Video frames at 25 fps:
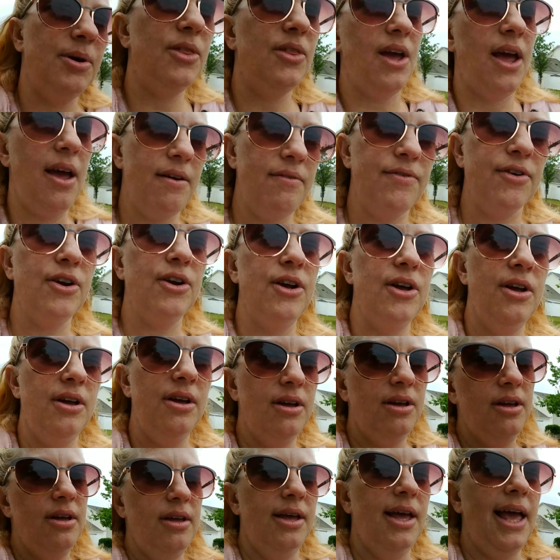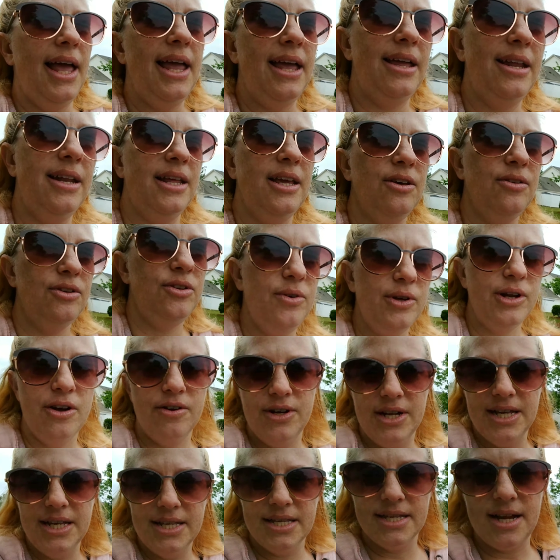willing and put the effort,
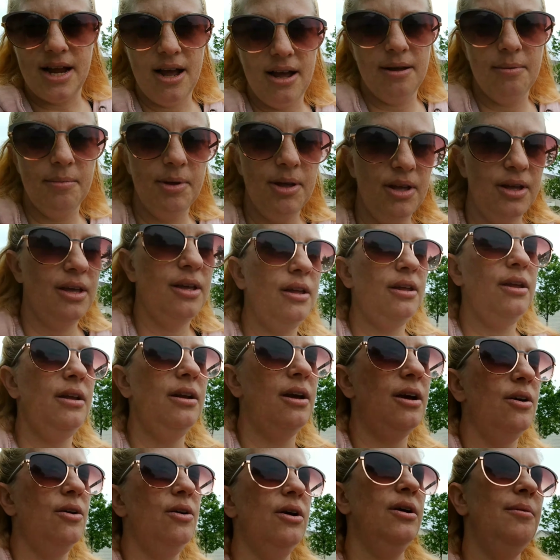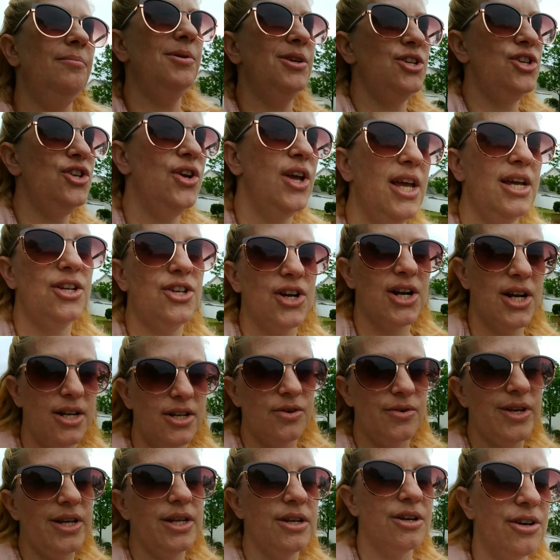and He'll do it on His time, you know, but
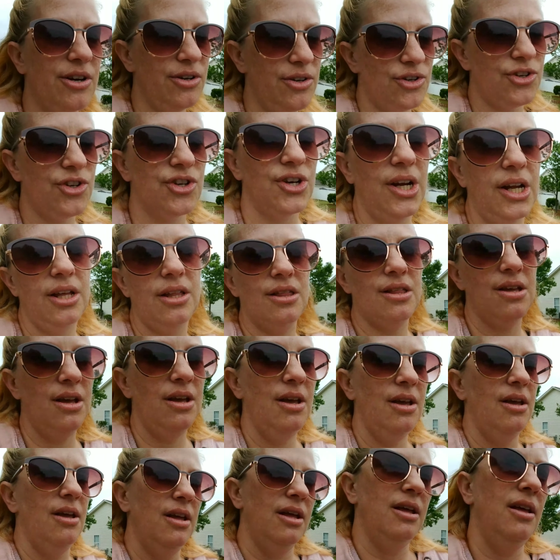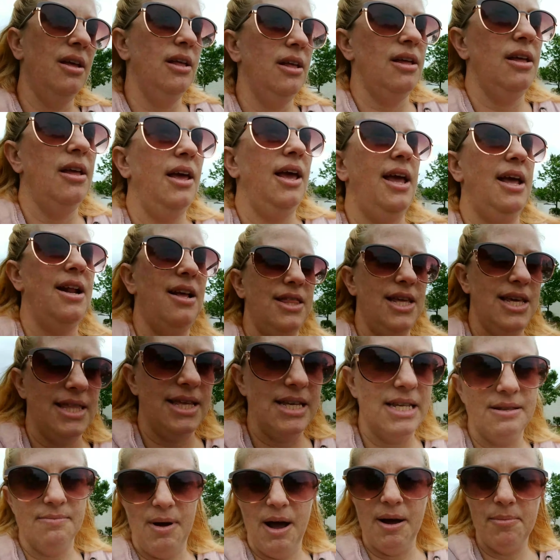you can't try to do it in your own strength.
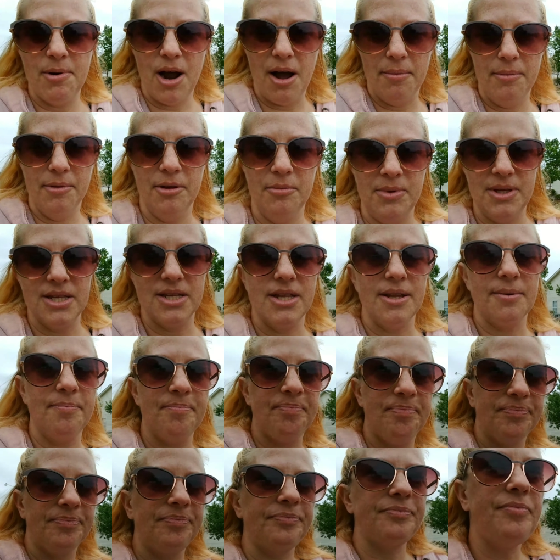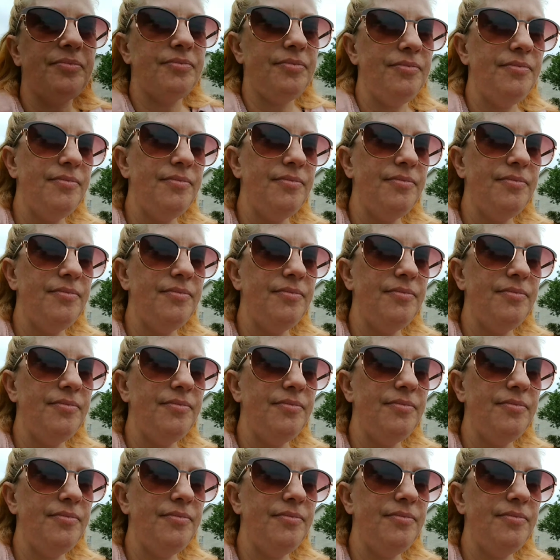And I think that's my problem, is